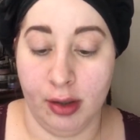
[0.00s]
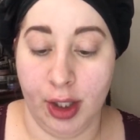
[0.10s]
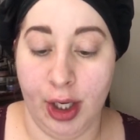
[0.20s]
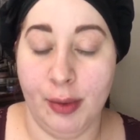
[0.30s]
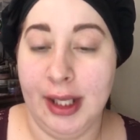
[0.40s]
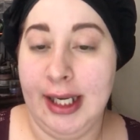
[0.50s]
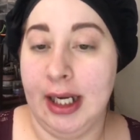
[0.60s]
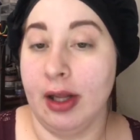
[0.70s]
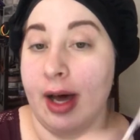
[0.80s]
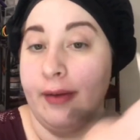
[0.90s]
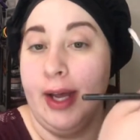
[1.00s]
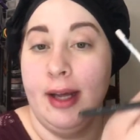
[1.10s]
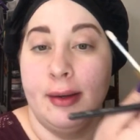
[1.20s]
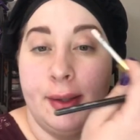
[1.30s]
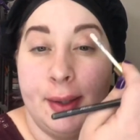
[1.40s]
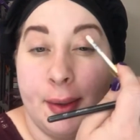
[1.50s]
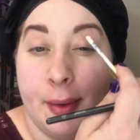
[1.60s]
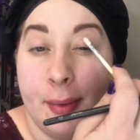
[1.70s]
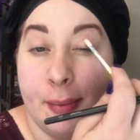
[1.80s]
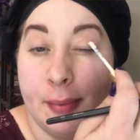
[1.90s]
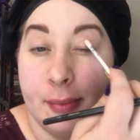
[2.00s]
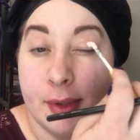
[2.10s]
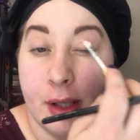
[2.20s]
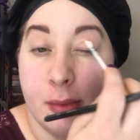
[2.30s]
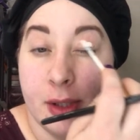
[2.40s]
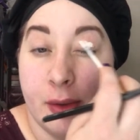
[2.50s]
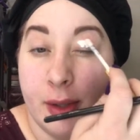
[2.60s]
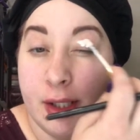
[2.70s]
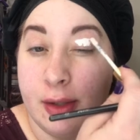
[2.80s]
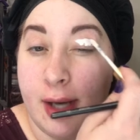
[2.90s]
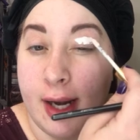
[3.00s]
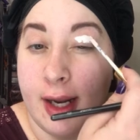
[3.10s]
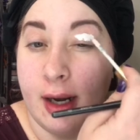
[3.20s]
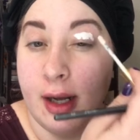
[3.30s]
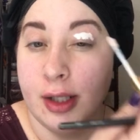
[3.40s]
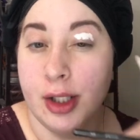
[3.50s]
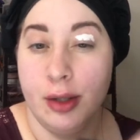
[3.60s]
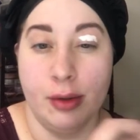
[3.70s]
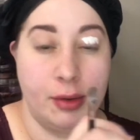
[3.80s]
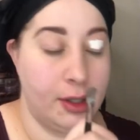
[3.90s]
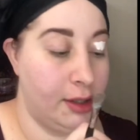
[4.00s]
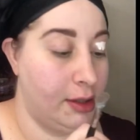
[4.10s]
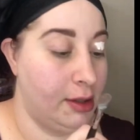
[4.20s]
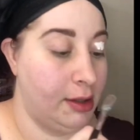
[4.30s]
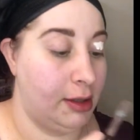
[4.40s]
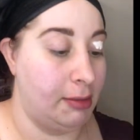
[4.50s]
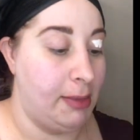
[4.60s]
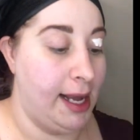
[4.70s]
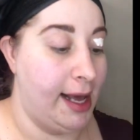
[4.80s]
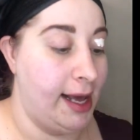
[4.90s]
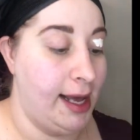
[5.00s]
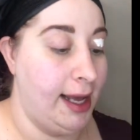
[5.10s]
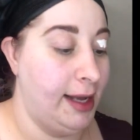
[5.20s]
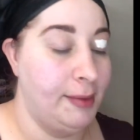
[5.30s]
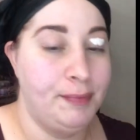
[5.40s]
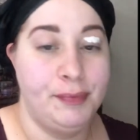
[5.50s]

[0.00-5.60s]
You don't really need a lot of it, so I'm just going to dot it onto my eye.